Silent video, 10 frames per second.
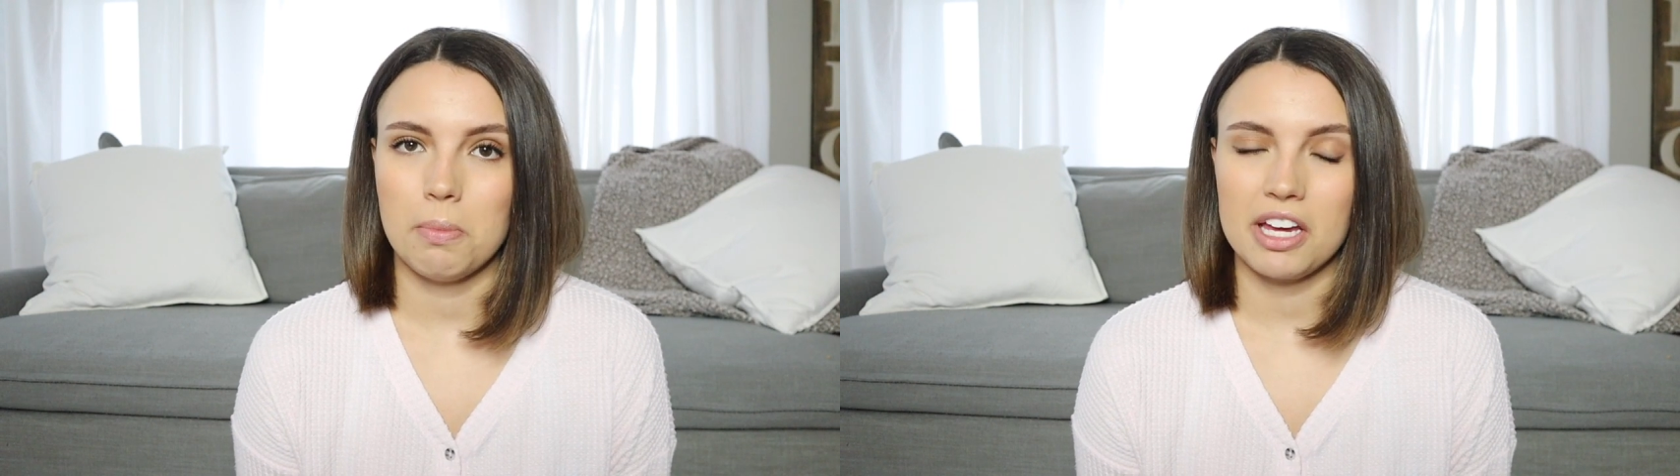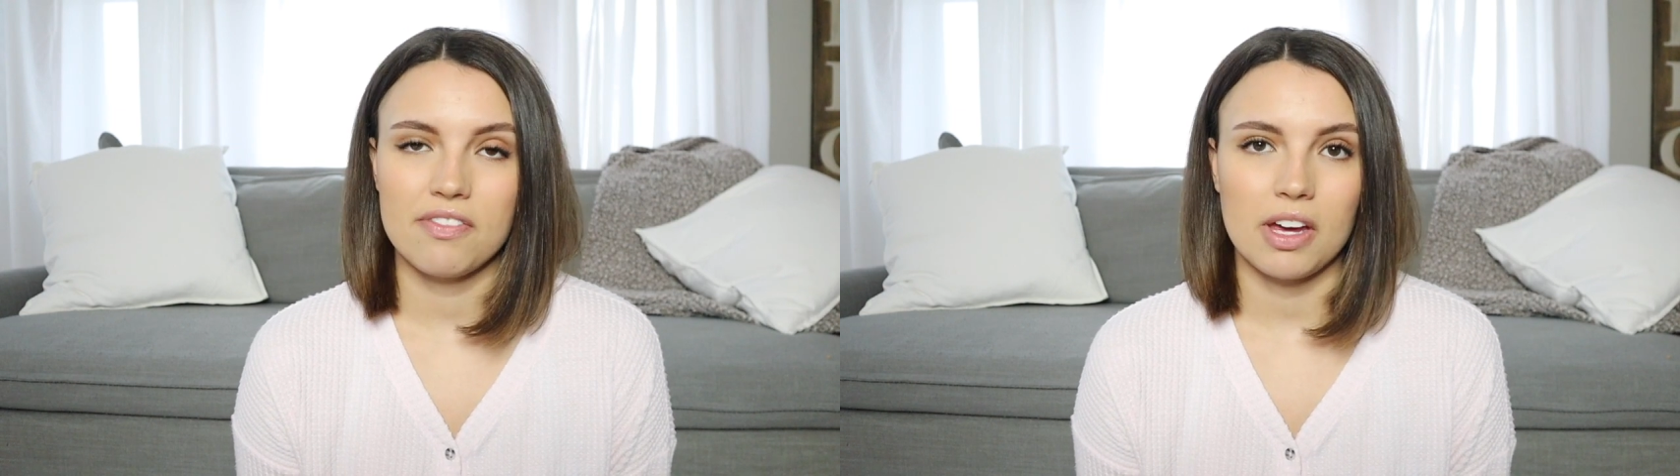
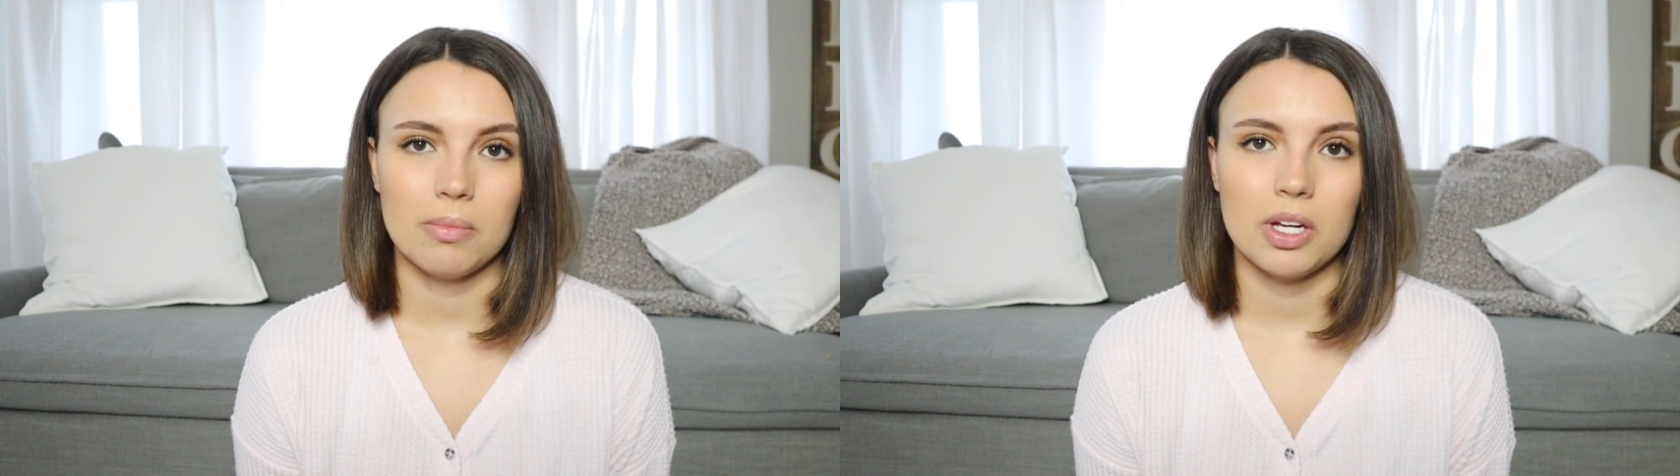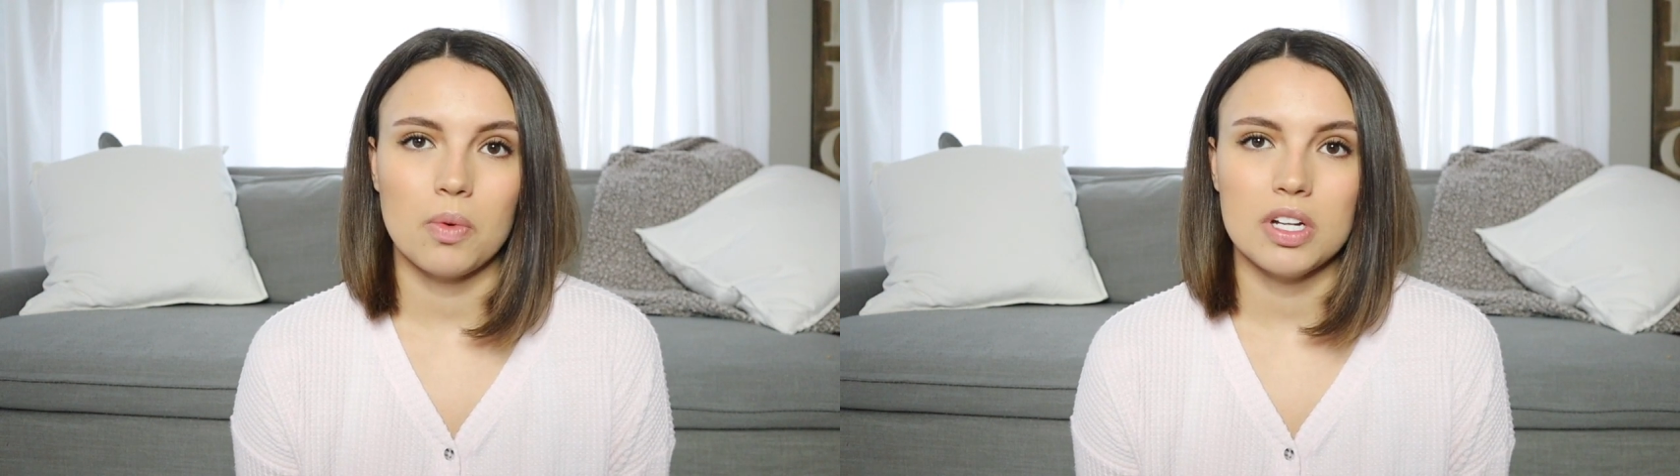big
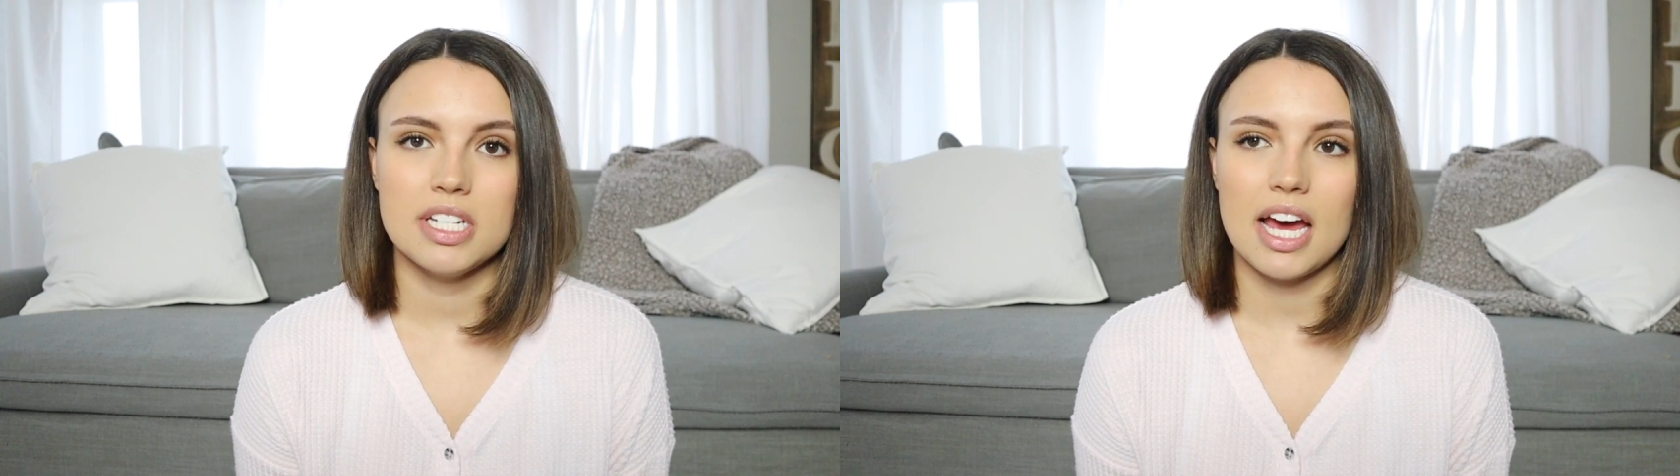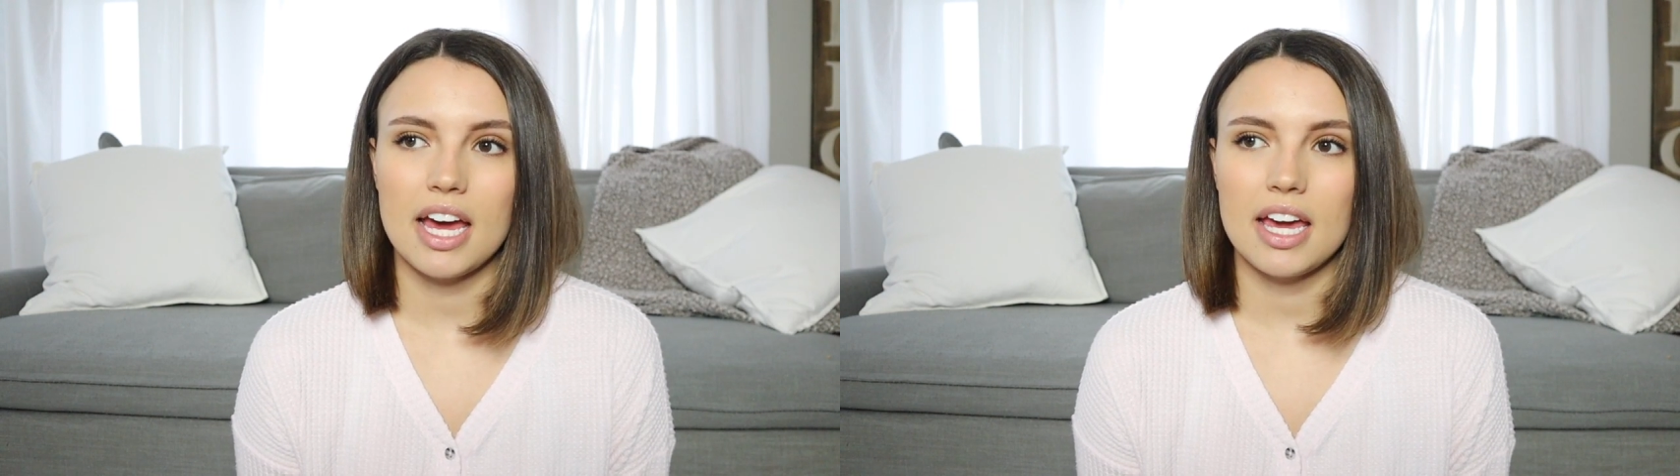family one
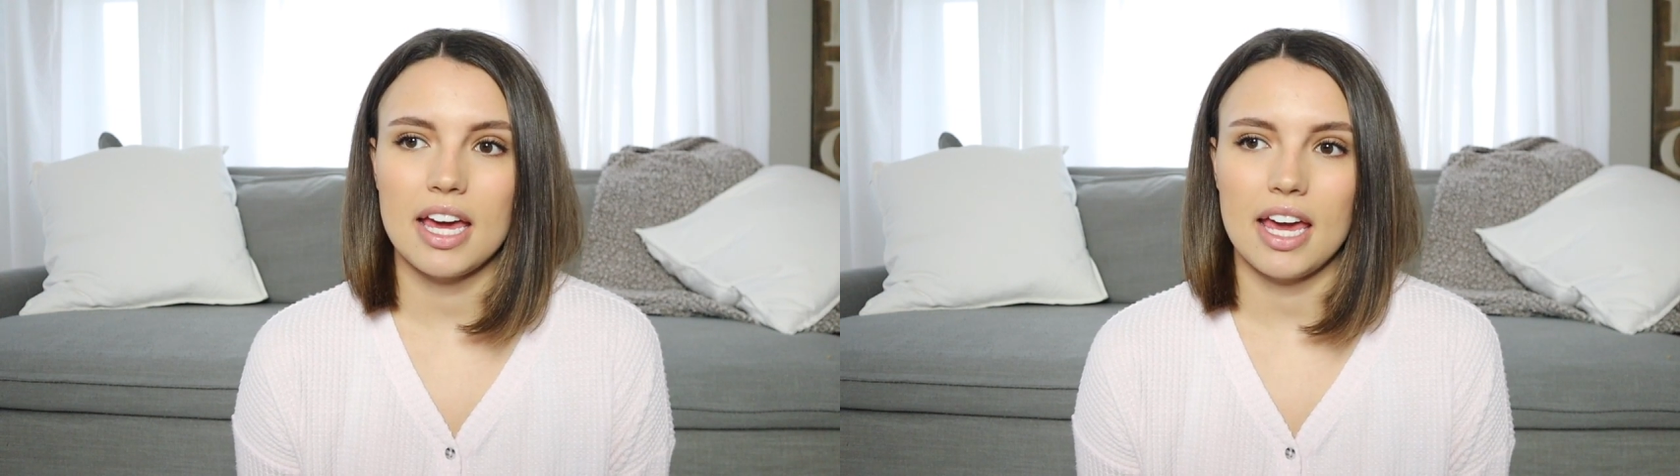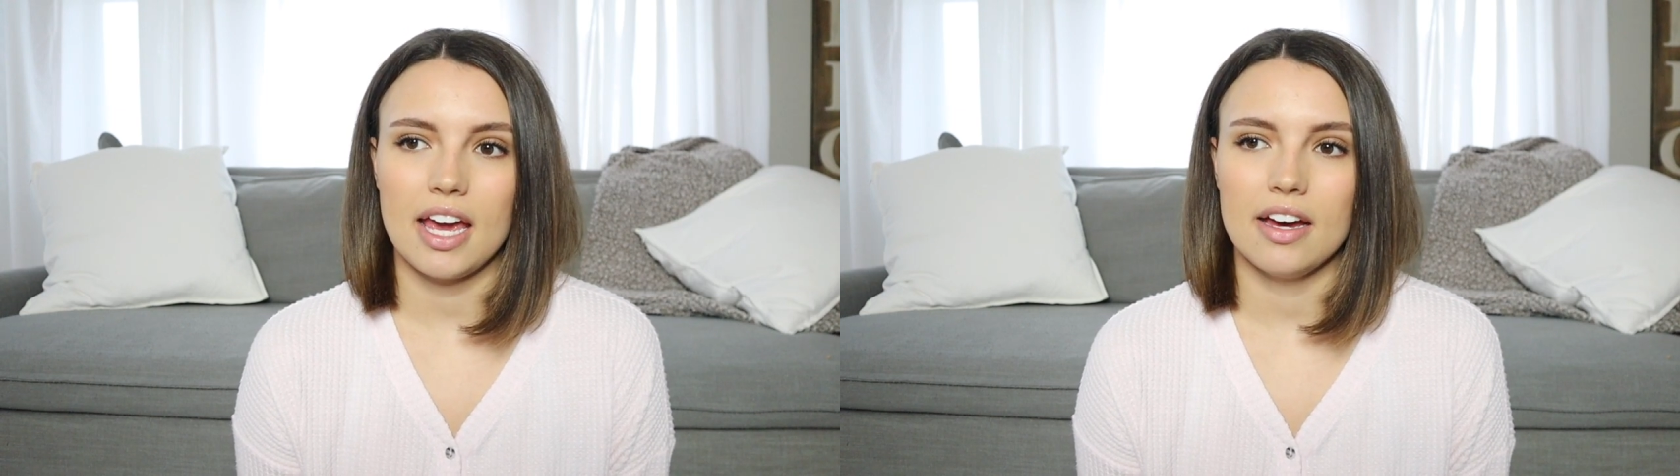day,
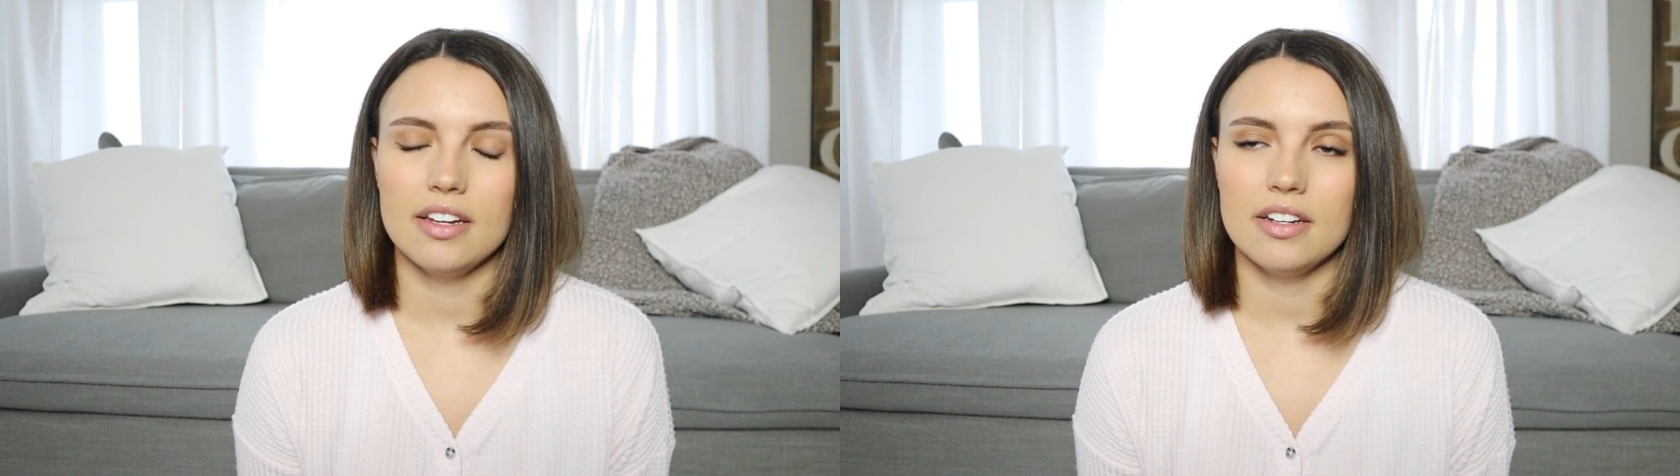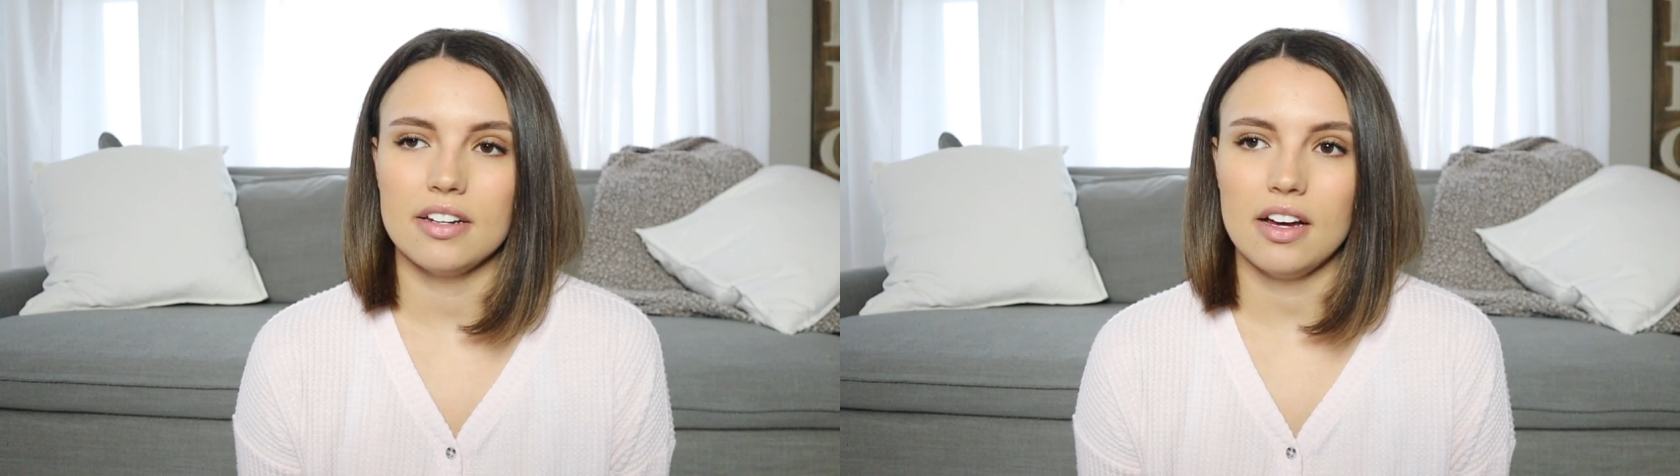
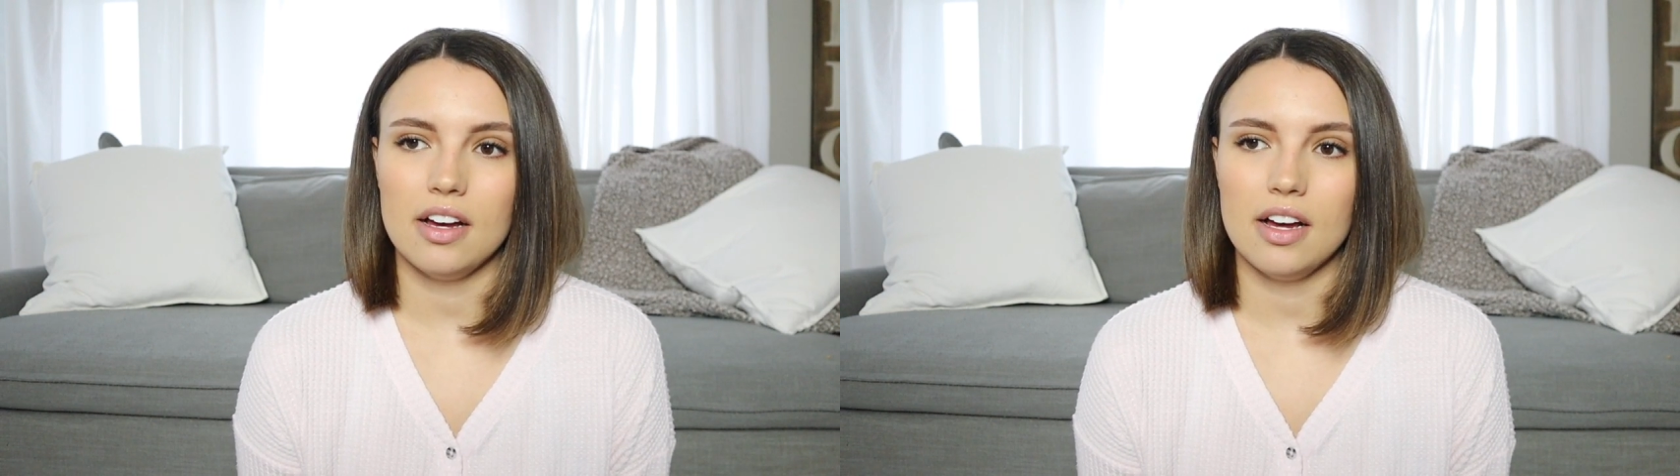and